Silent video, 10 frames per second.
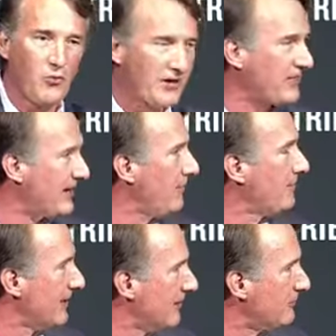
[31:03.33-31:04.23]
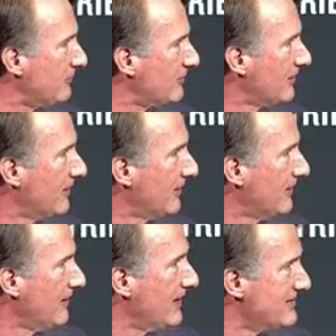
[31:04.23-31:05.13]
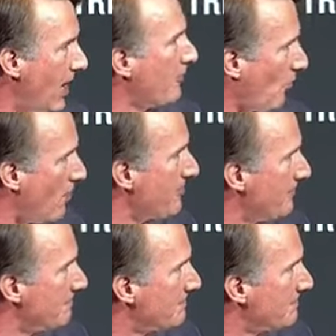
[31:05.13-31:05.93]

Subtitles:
with companies to help grow them.